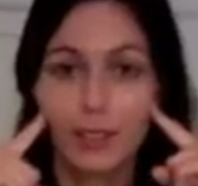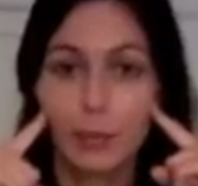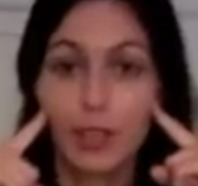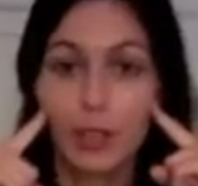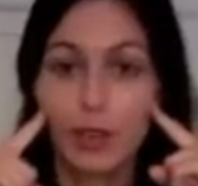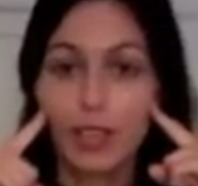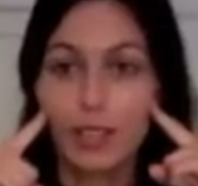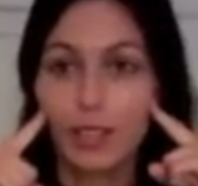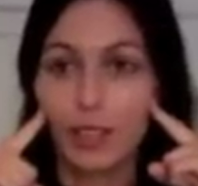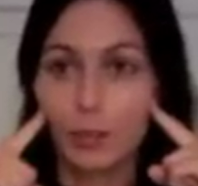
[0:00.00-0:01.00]
being a great
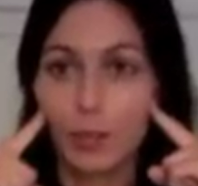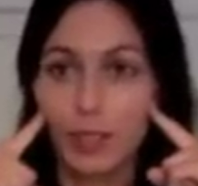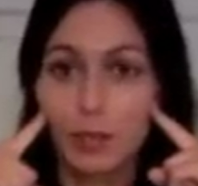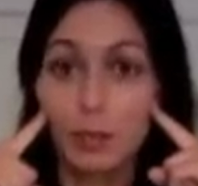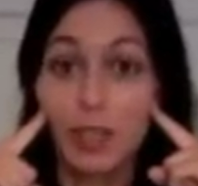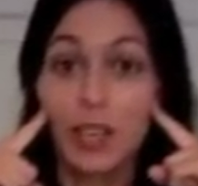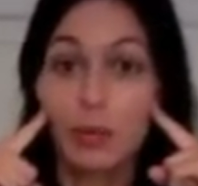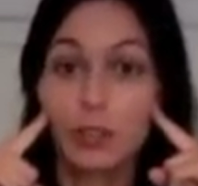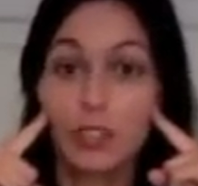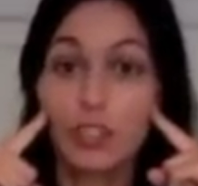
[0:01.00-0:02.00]
singer, means being
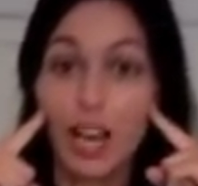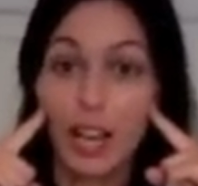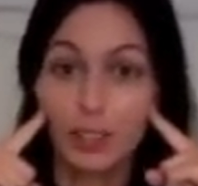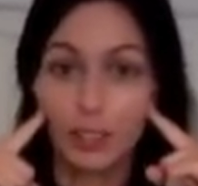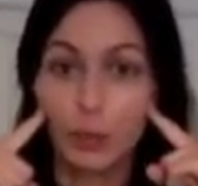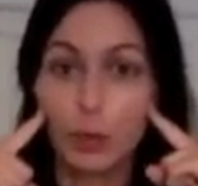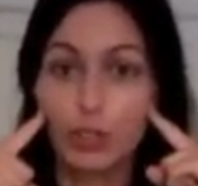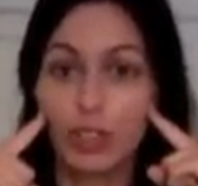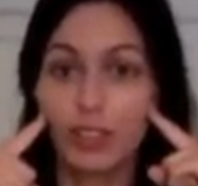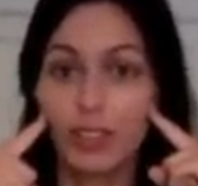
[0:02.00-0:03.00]
able to channel
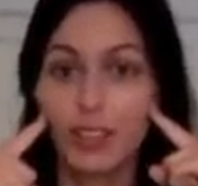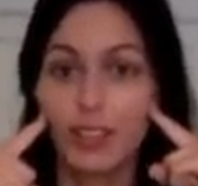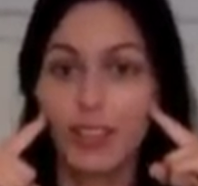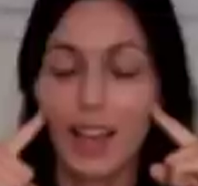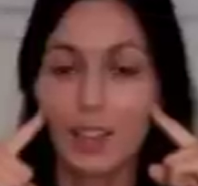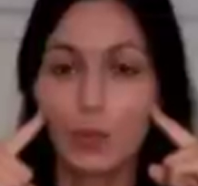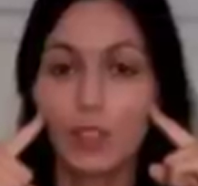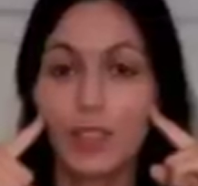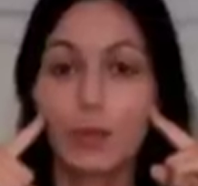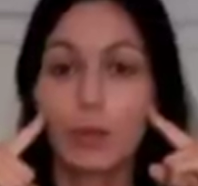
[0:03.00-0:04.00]
emotion, and you
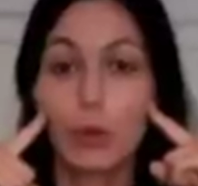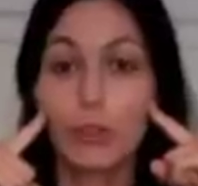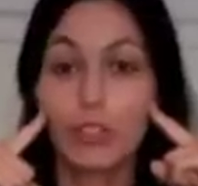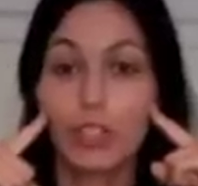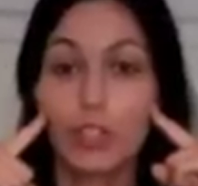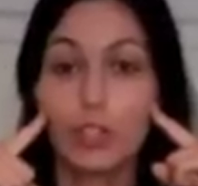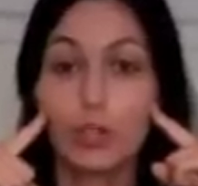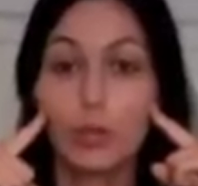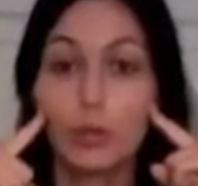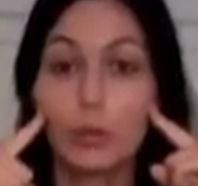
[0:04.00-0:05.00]
want that emotion
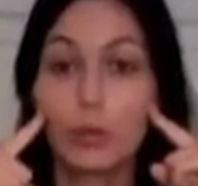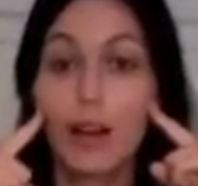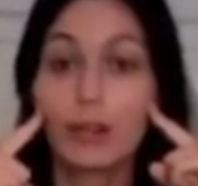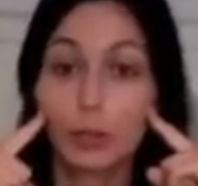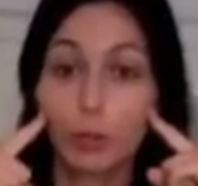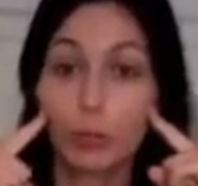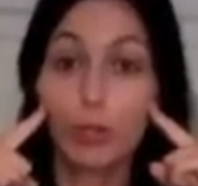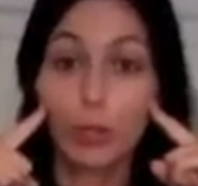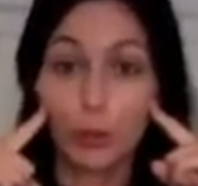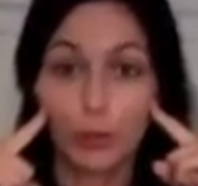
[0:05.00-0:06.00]
to travel through
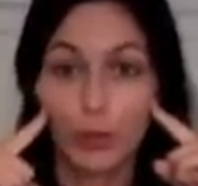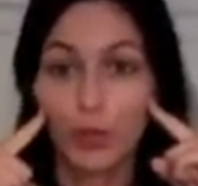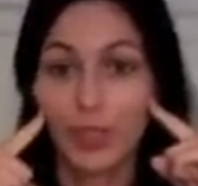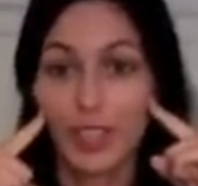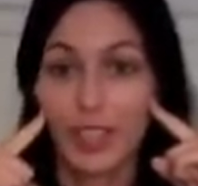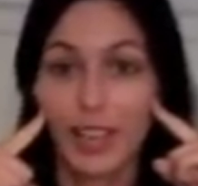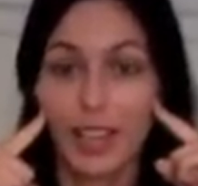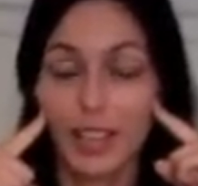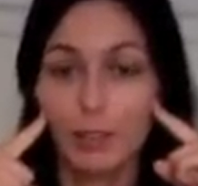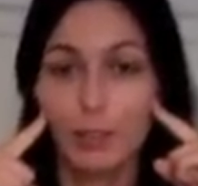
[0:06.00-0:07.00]
you.
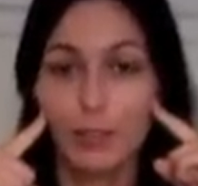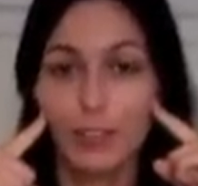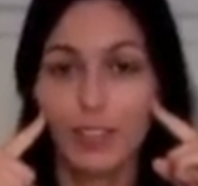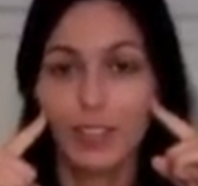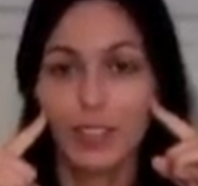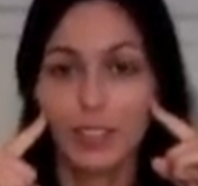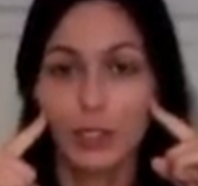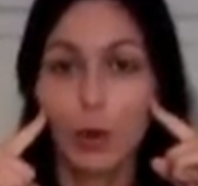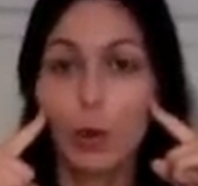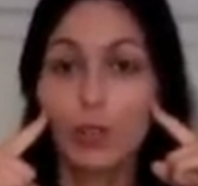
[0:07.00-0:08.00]
And if
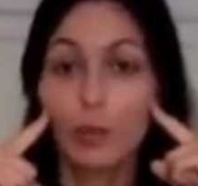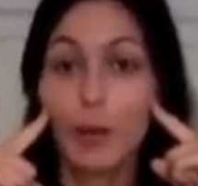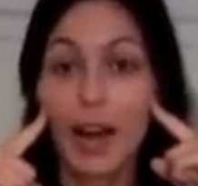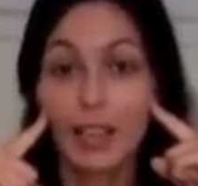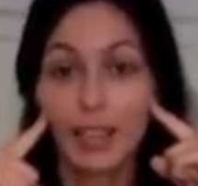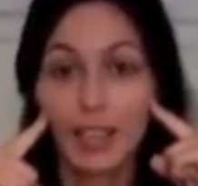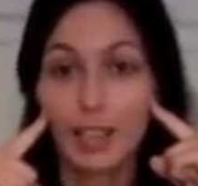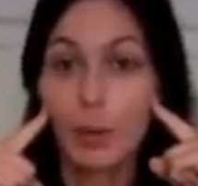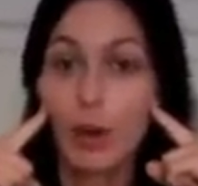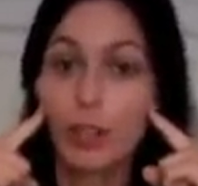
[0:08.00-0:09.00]
you're holding back in
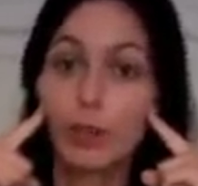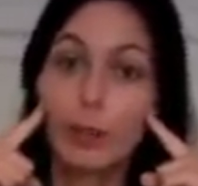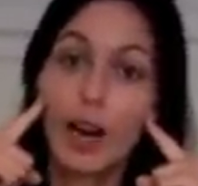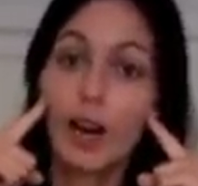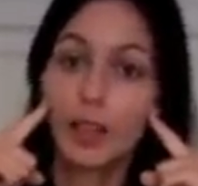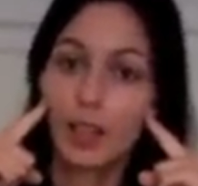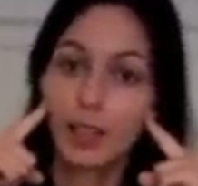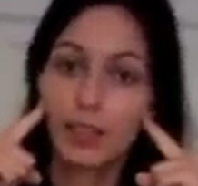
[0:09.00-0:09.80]
any part of your body,